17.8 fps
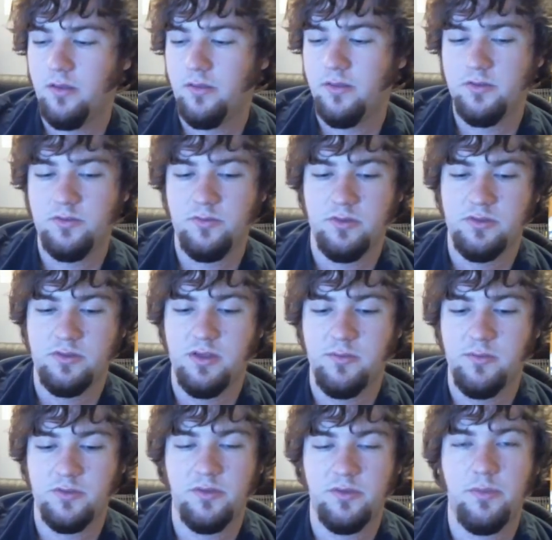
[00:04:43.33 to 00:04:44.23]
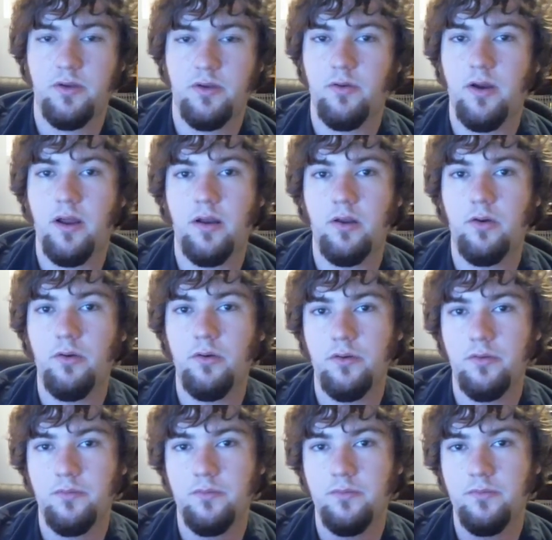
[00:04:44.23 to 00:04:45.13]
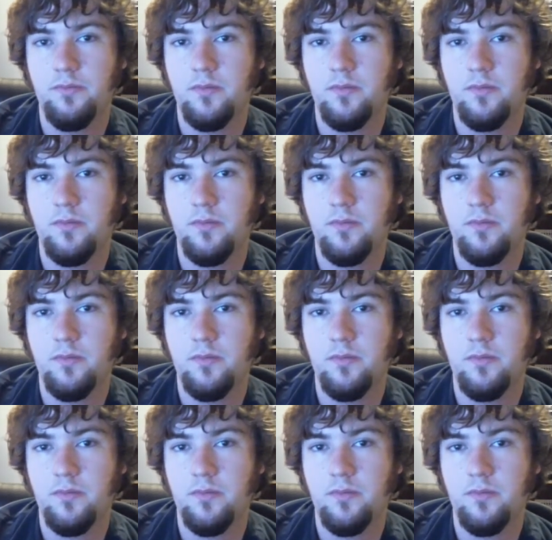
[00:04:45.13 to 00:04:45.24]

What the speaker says: This one seems to be right on